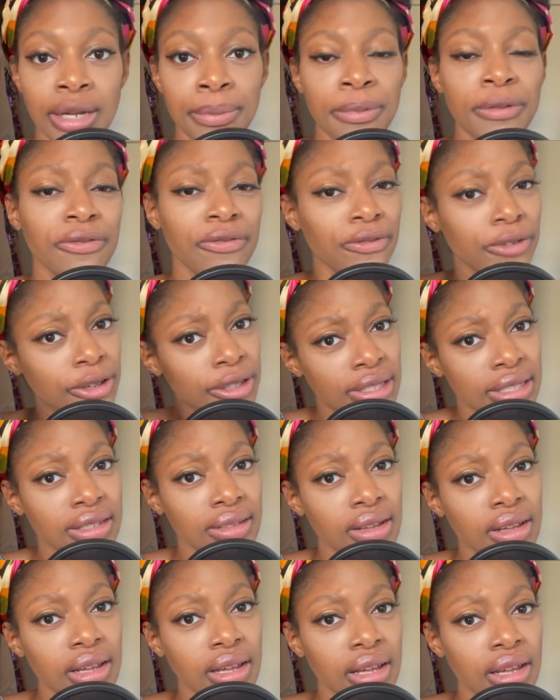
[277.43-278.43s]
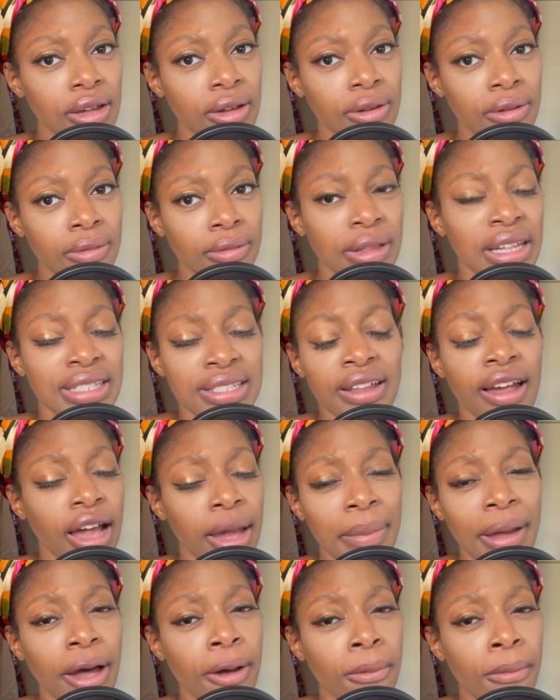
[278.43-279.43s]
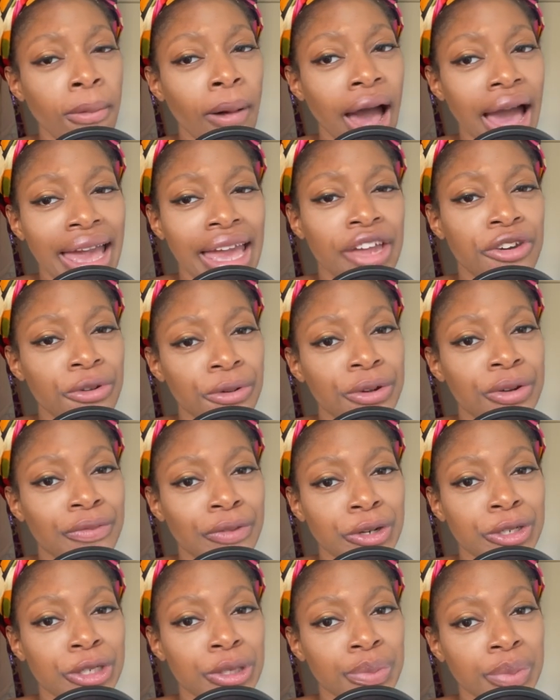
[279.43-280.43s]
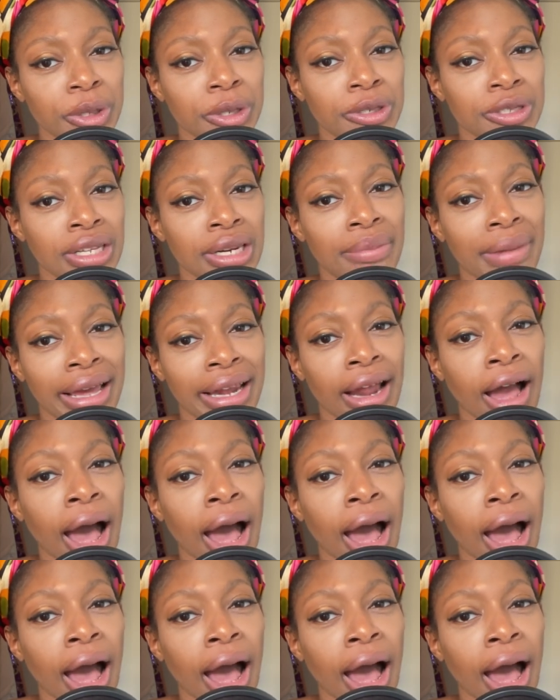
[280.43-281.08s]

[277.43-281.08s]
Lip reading: But first, let's talk about why a neurodivergent person might